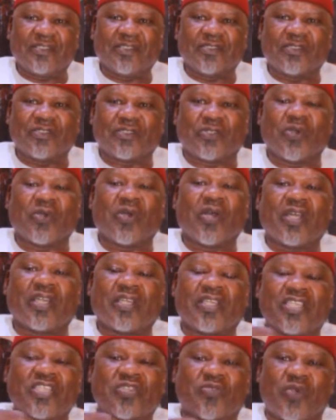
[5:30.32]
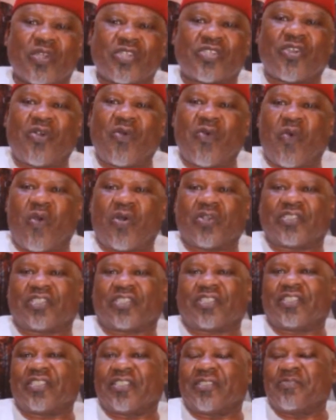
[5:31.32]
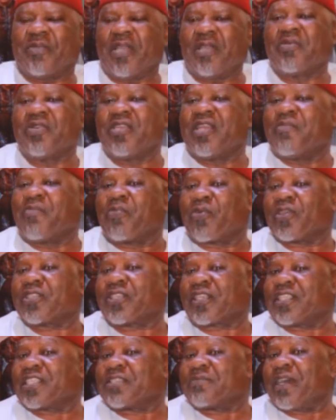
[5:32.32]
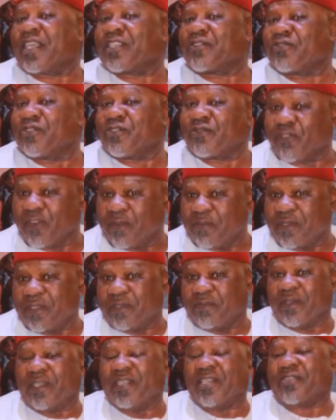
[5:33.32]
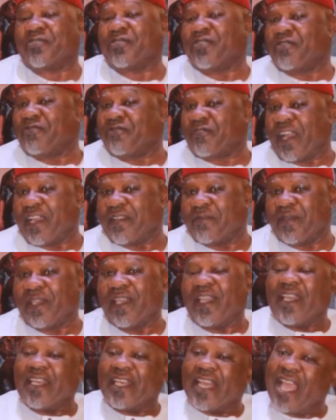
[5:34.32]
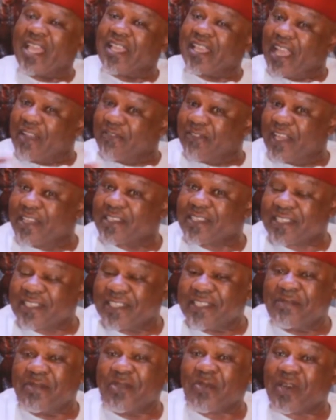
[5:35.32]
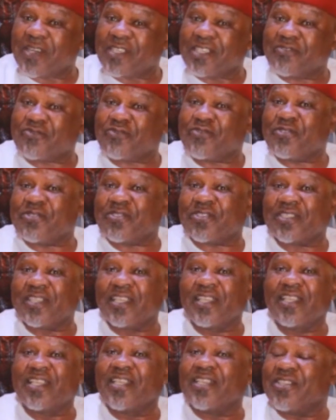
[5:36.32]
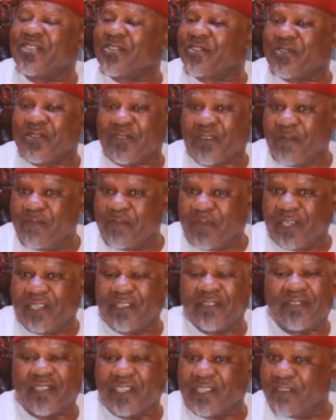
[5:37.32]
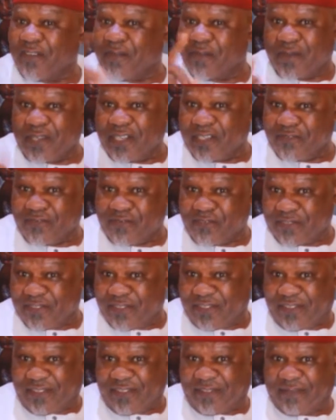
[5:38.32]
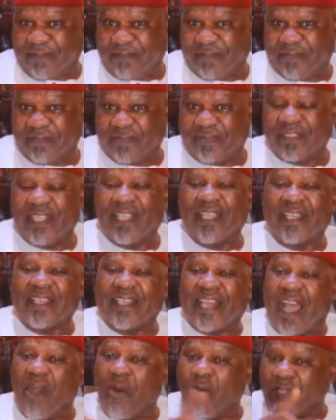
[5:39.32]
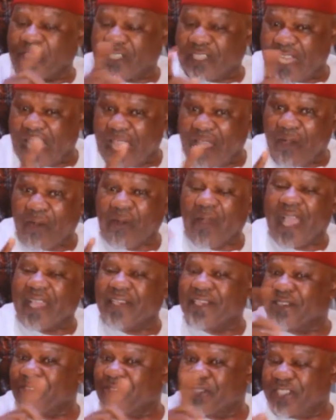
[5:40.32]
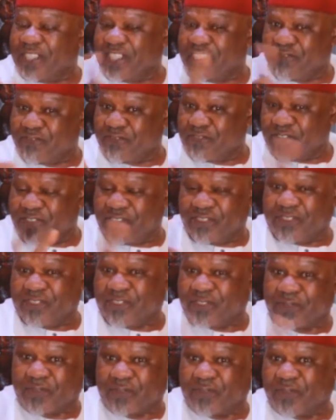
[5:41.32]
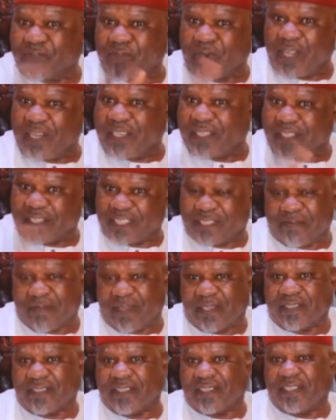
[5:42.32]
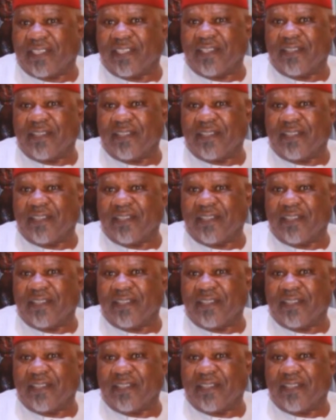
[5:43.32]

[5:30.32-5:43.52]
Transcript: So this question was, maybe they brought Christmas food for me, but they couldn't find me. Now you have not seen me. What is the food? You could not believe they did not bring the food. That was how I did not eat food throughout the Christmas day.